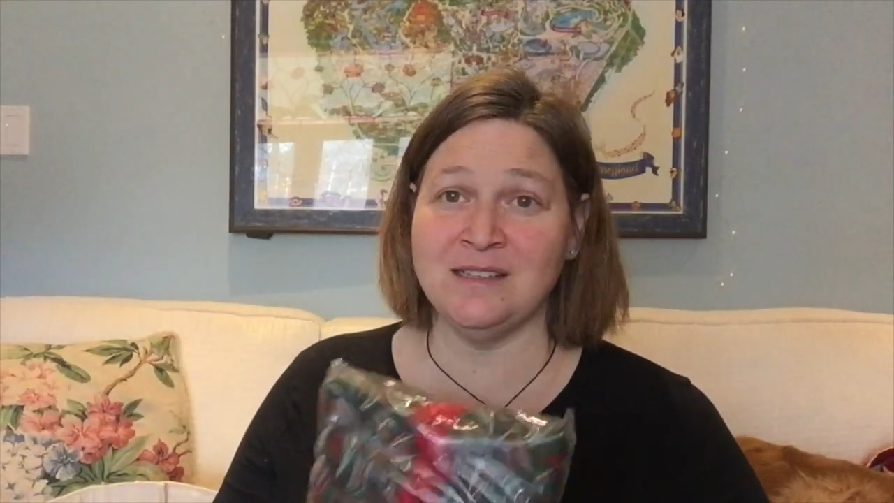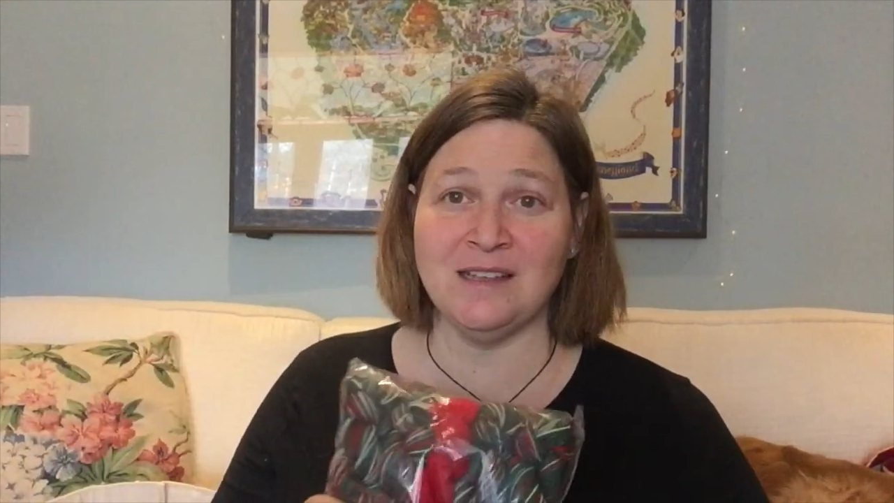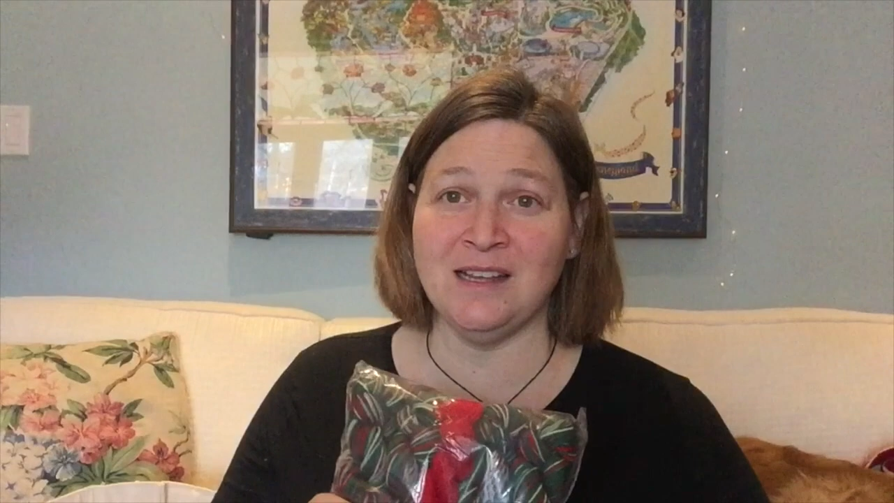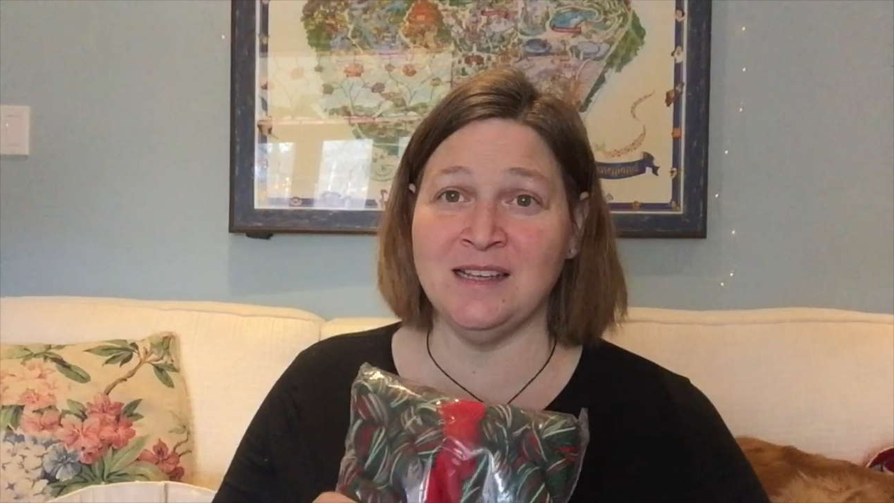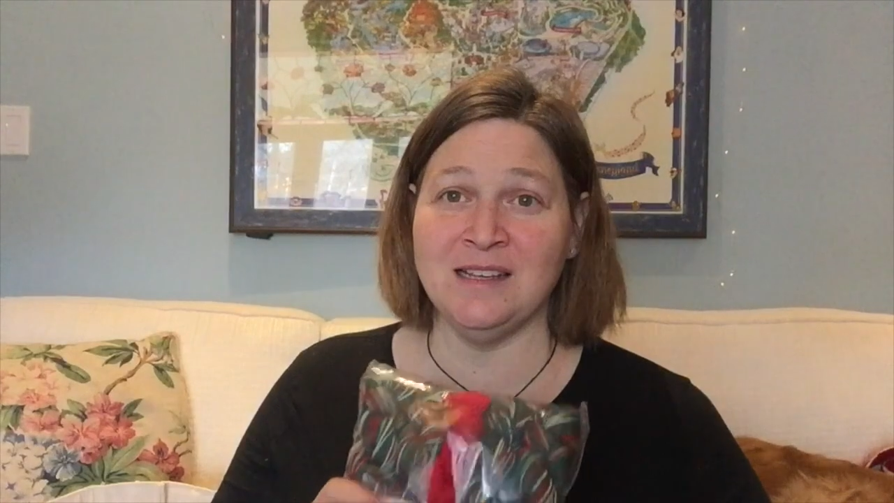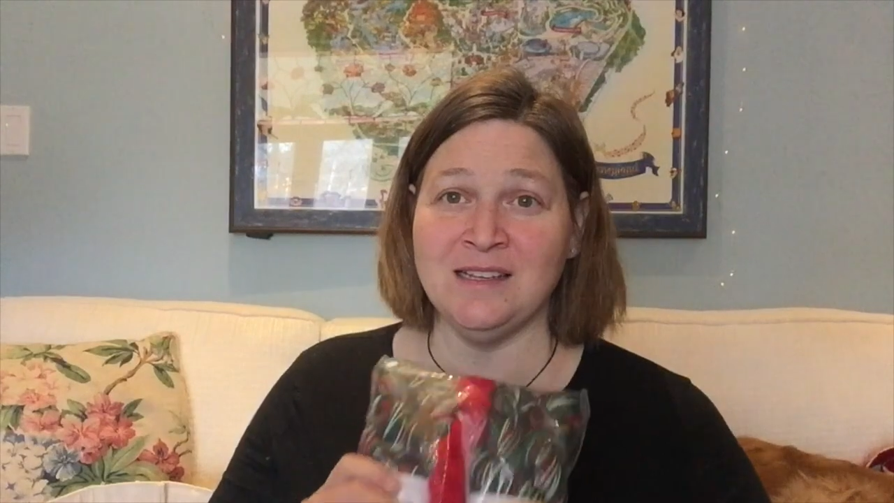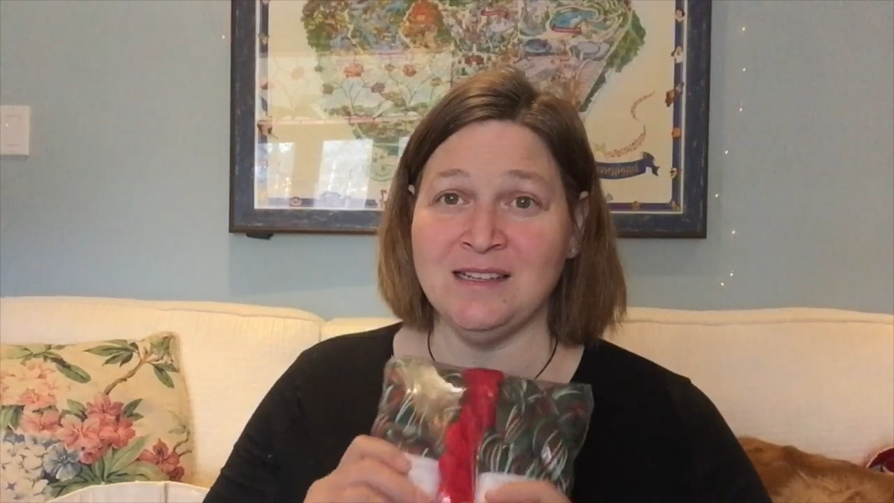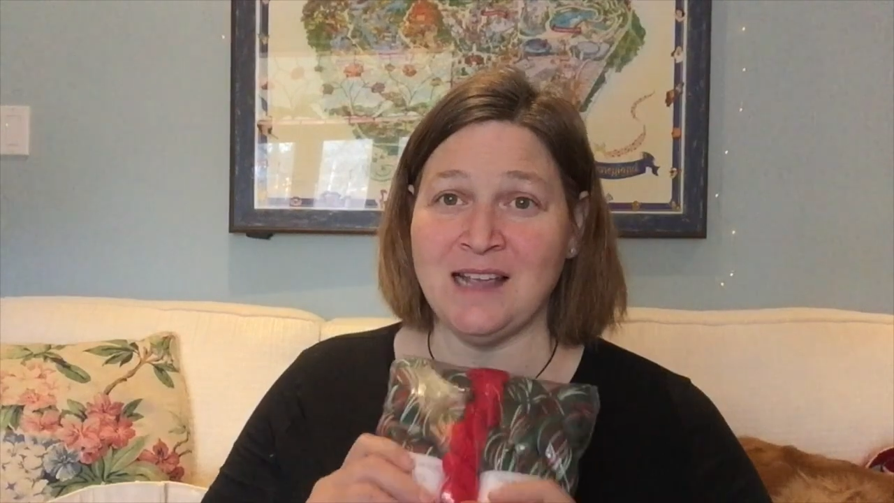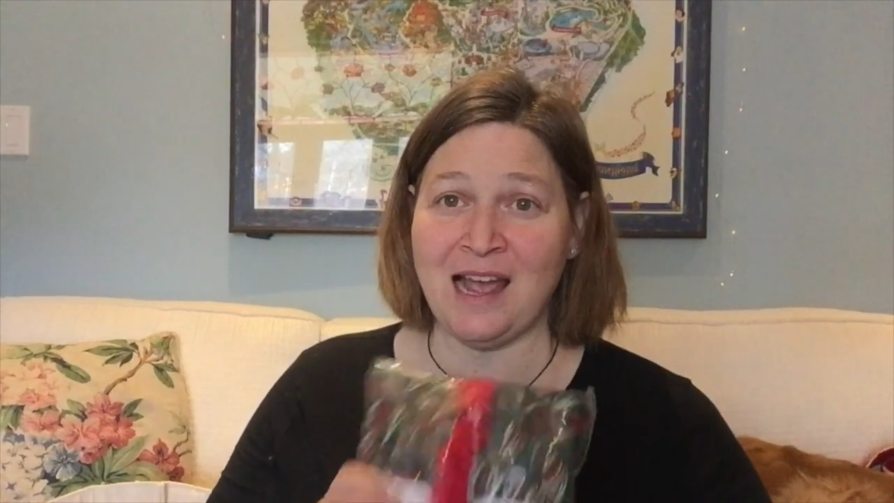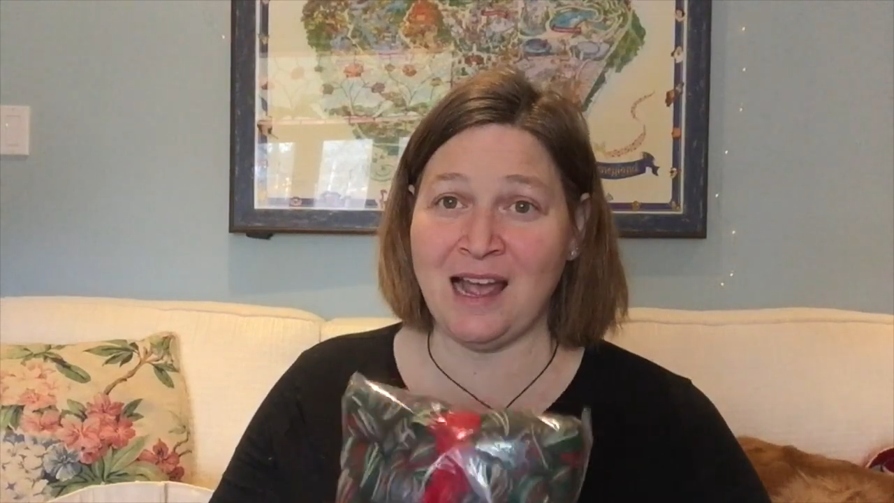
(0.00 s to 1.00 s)

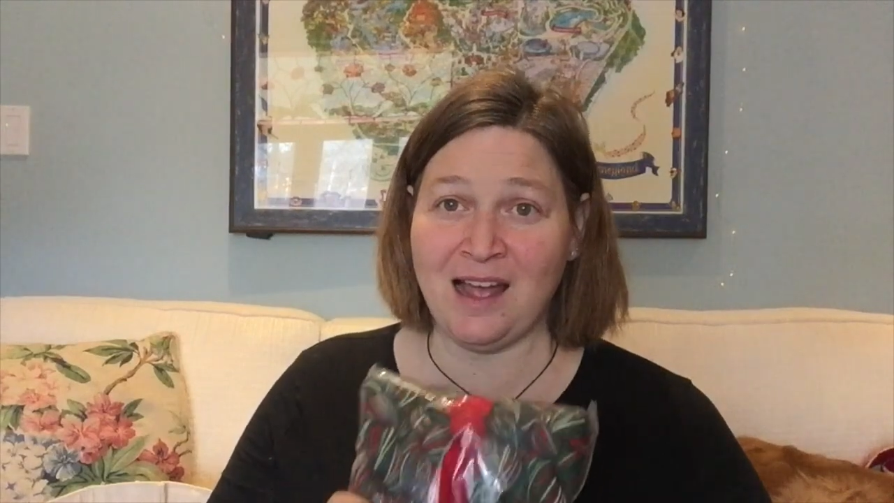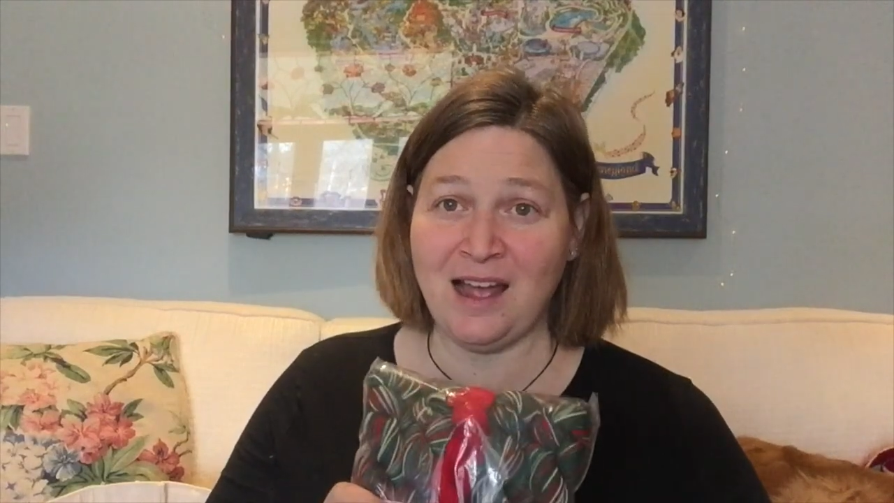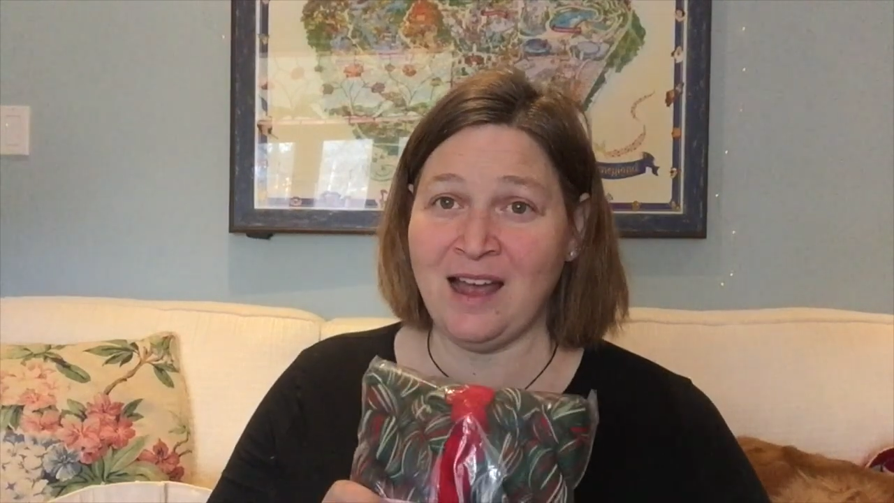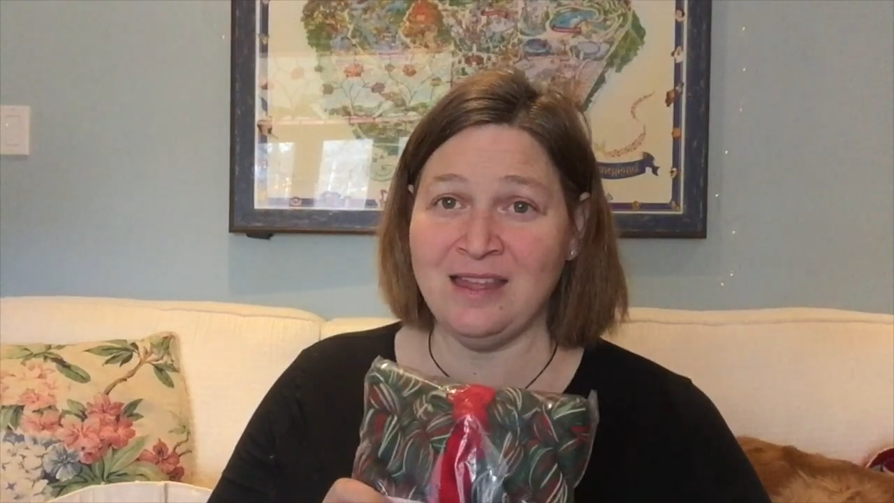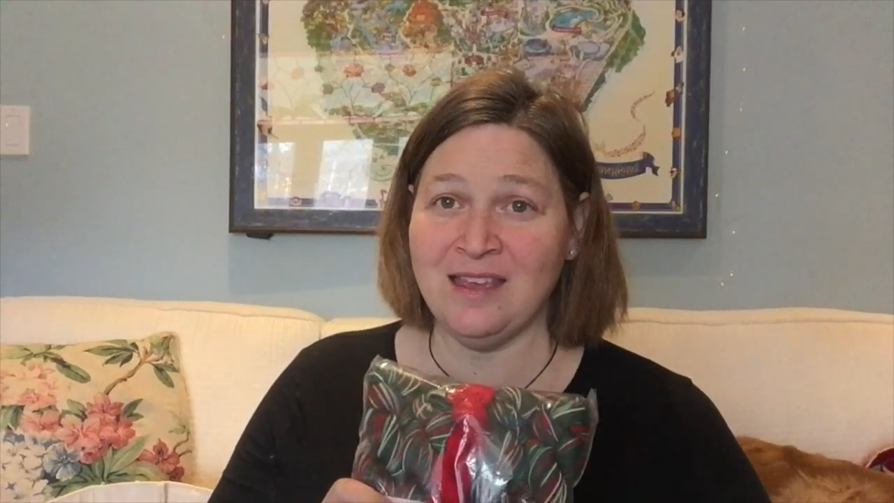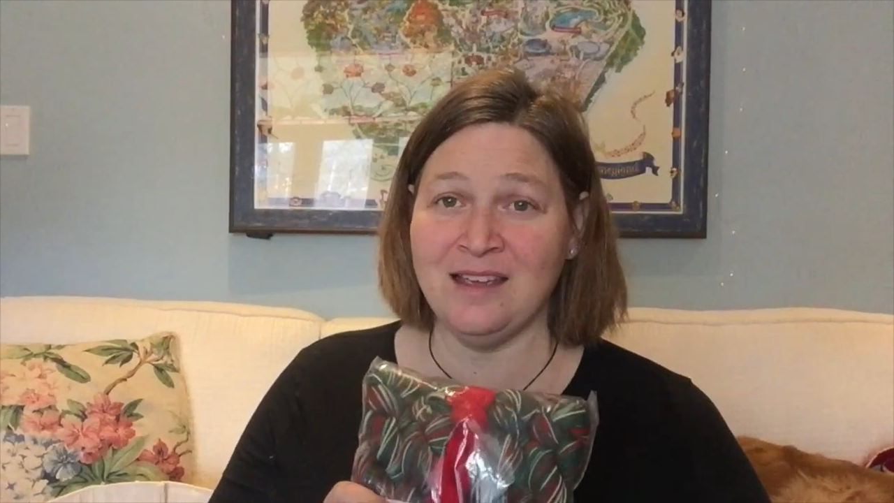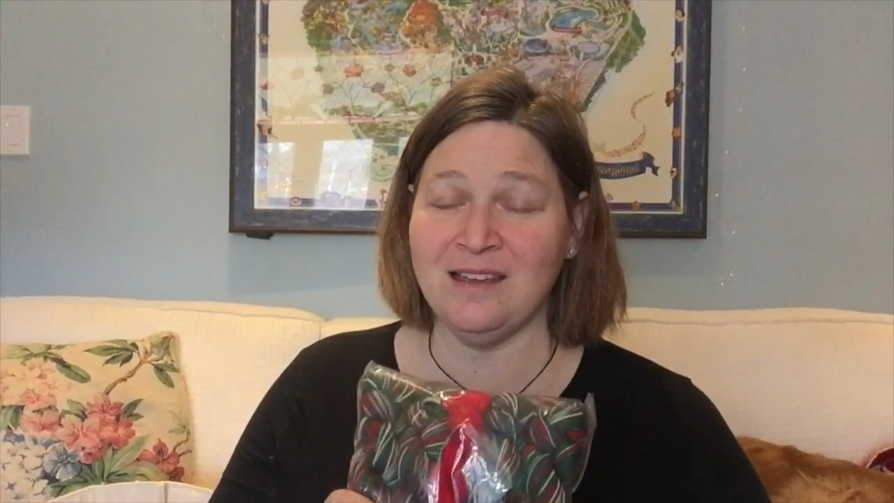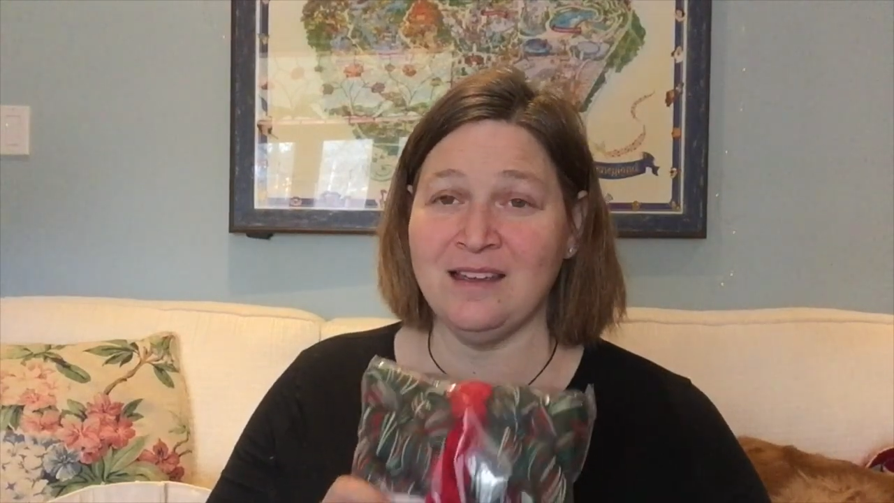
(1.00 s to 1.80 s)
is, I think,